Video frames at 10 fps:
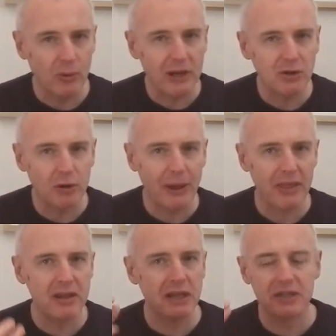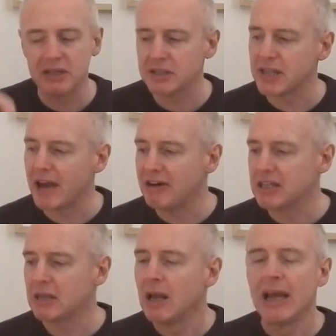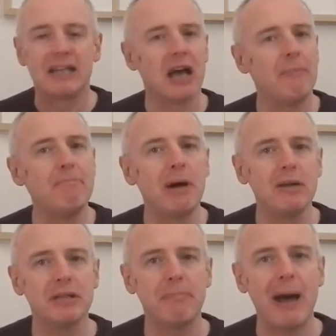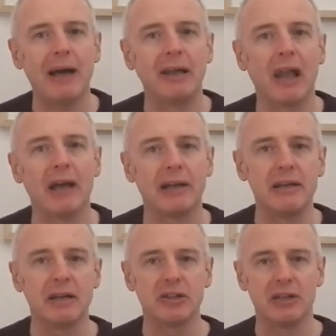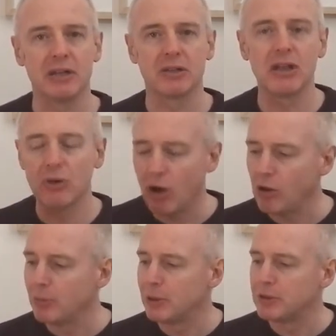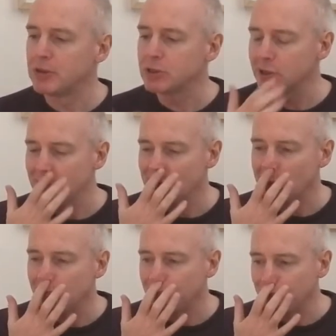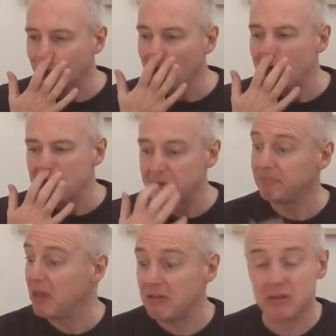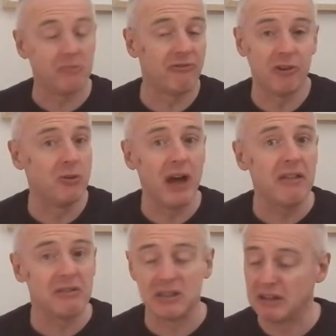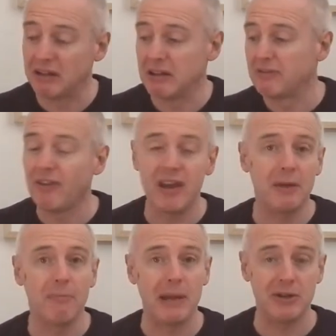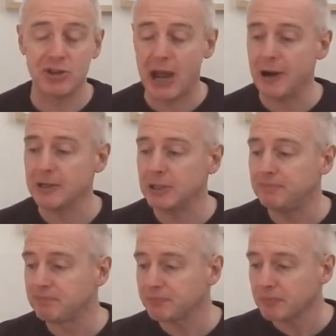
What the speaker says: When I talk about the nuttiness there, it's a marzipan-like nuttiness, so almonds, and there is some fruit there. There's like this vague peach character.